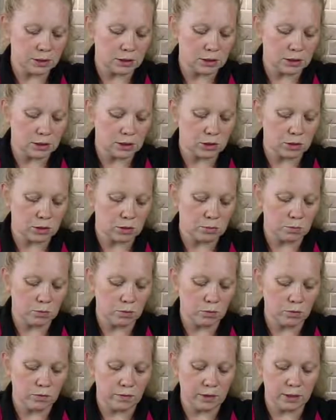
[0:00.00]
to stop
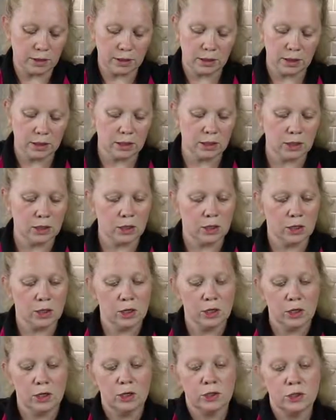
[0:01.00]
moving,
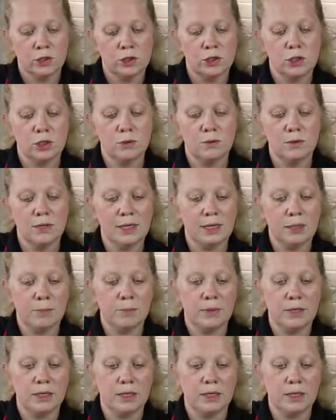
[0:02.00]
2 little